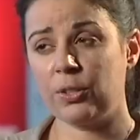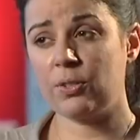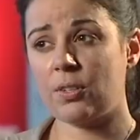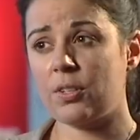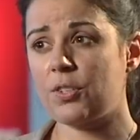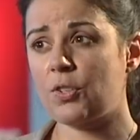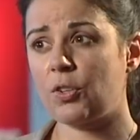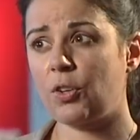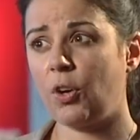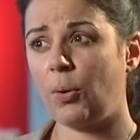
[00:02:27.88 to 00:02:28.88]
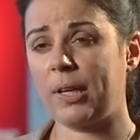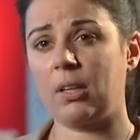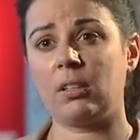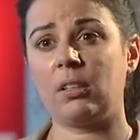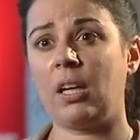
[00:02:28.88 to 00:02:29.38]
Users
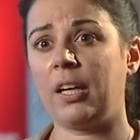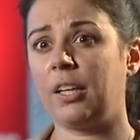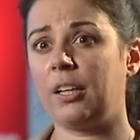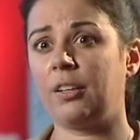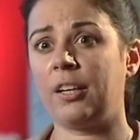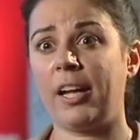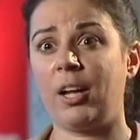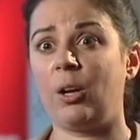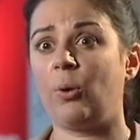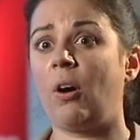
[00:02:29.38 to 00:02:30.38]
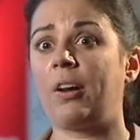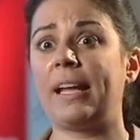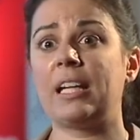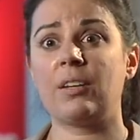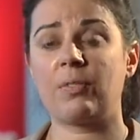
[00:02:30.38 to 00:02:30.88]
going online now on
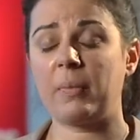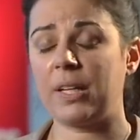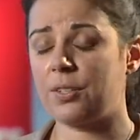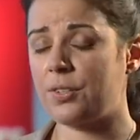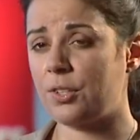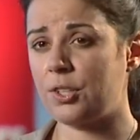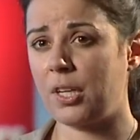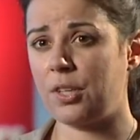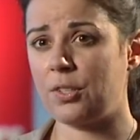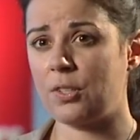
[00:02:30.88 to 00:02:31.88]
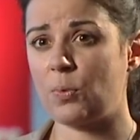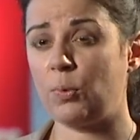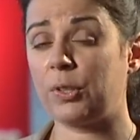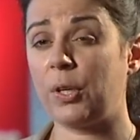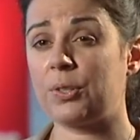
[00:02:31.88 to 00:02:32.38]
any of the major search engines
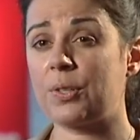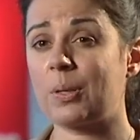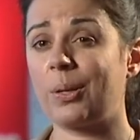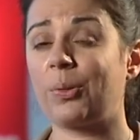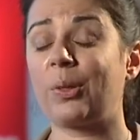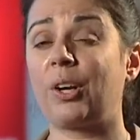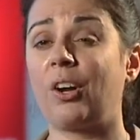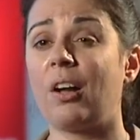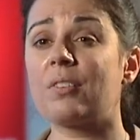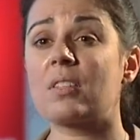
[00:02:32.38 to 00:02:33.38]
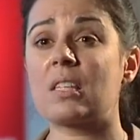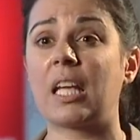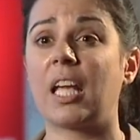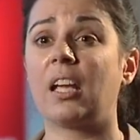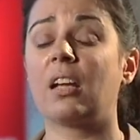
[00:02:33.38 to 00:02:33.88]
will notice they're not
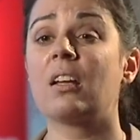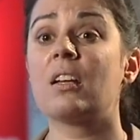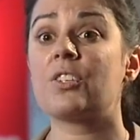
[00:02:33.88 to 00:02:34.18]
seeing